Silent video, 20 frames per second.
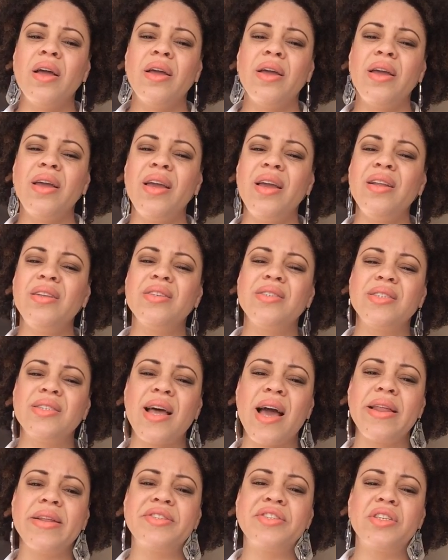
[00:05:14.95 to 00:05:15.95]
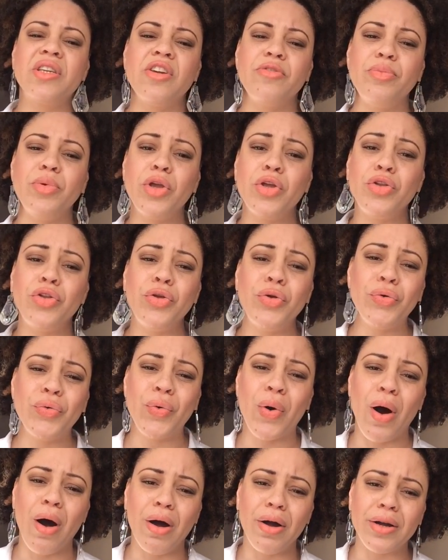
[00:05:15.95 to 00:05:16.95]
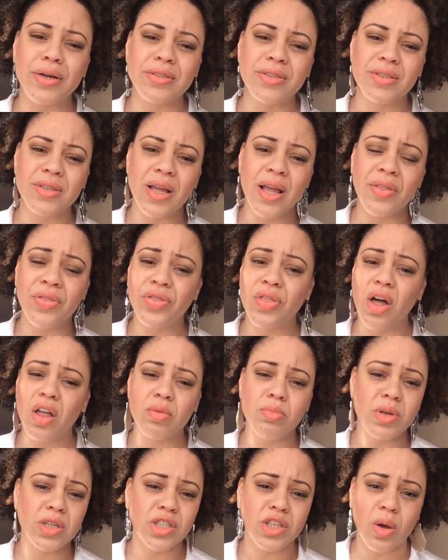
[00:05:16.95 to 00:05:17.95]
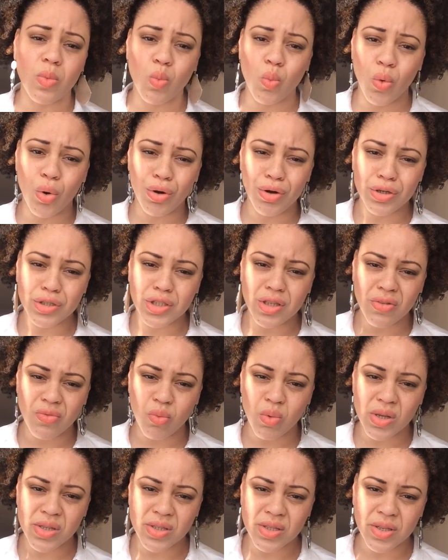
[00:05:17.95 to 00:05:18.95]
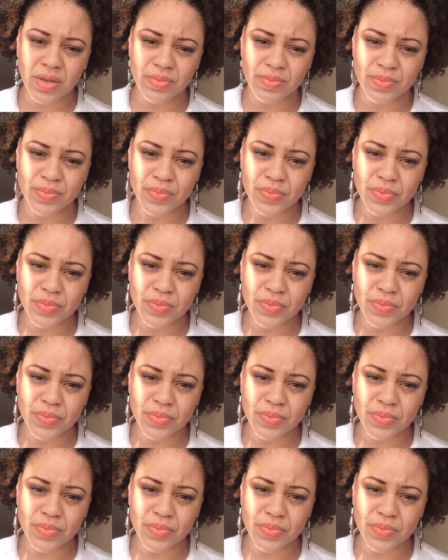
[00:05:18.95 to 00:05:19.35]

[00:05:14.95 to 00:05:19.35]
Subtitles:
he decided to give me a new heart and taught me some words of wisdom.